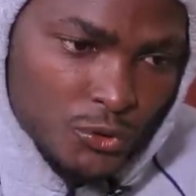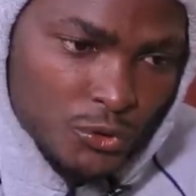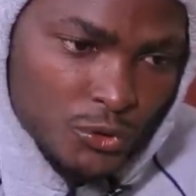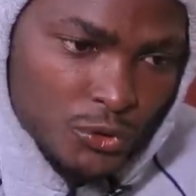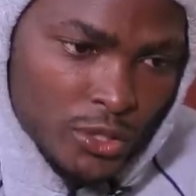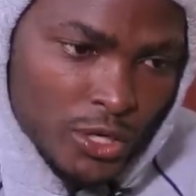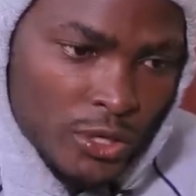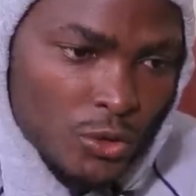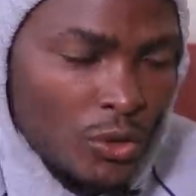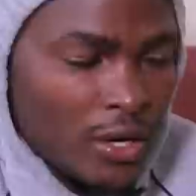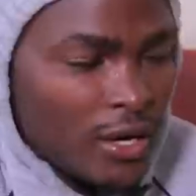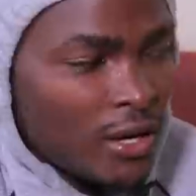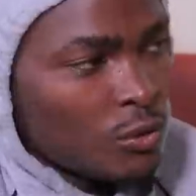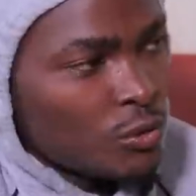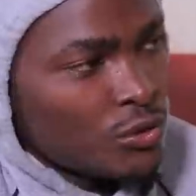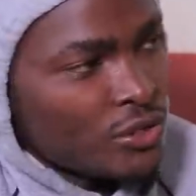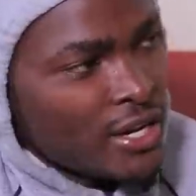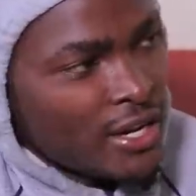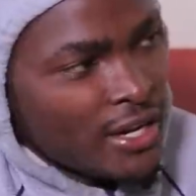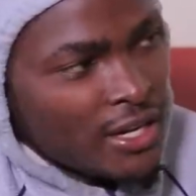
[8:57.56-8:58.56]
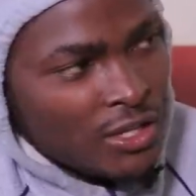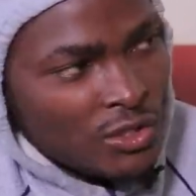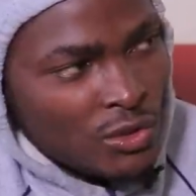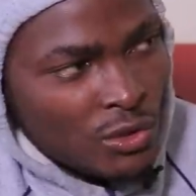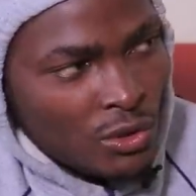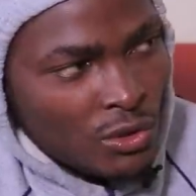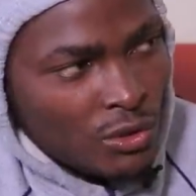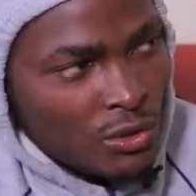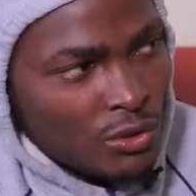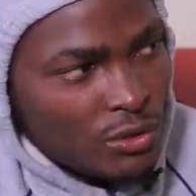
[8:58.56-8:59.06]
nilikuwa nakujanga
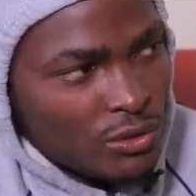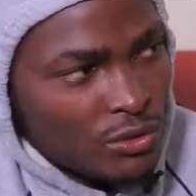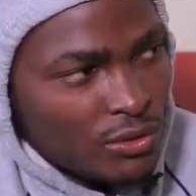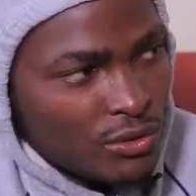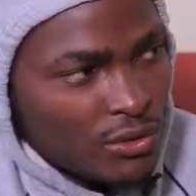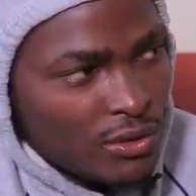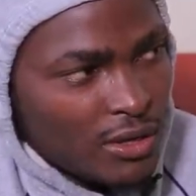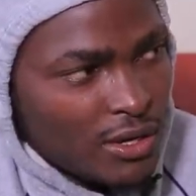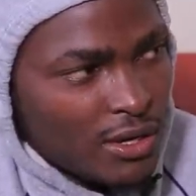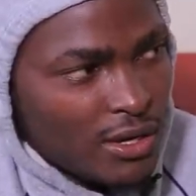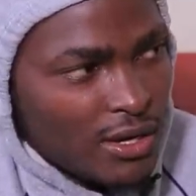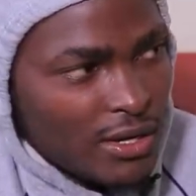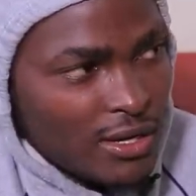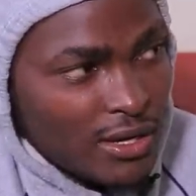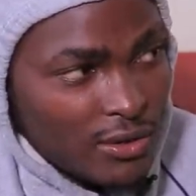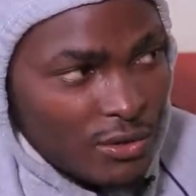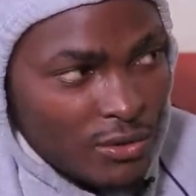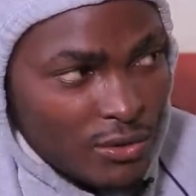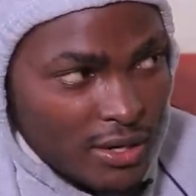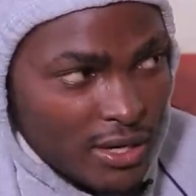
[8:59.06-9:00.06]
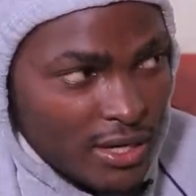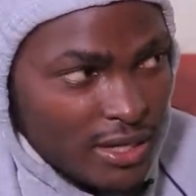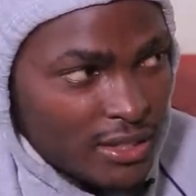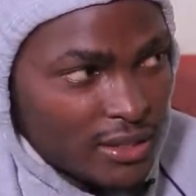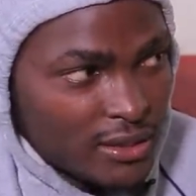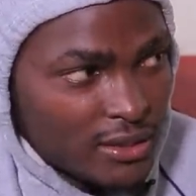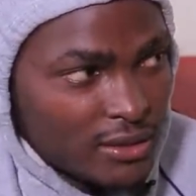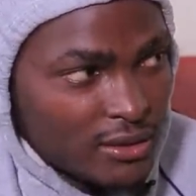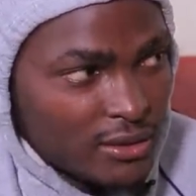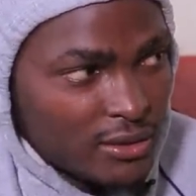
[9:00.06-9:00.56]
soko Gidurai.
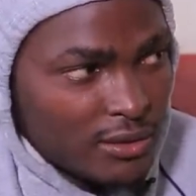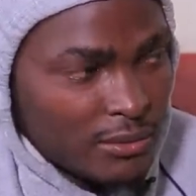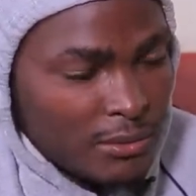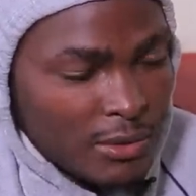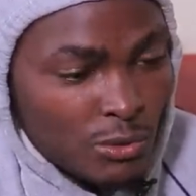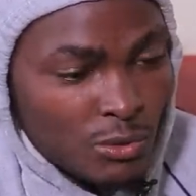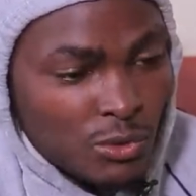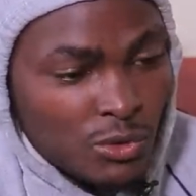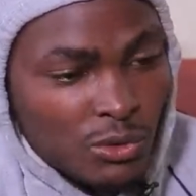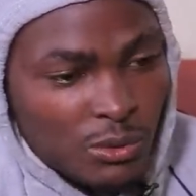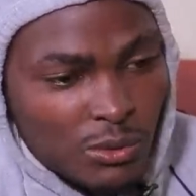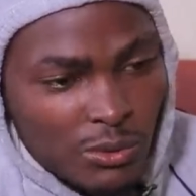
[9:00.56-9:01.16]
Sababu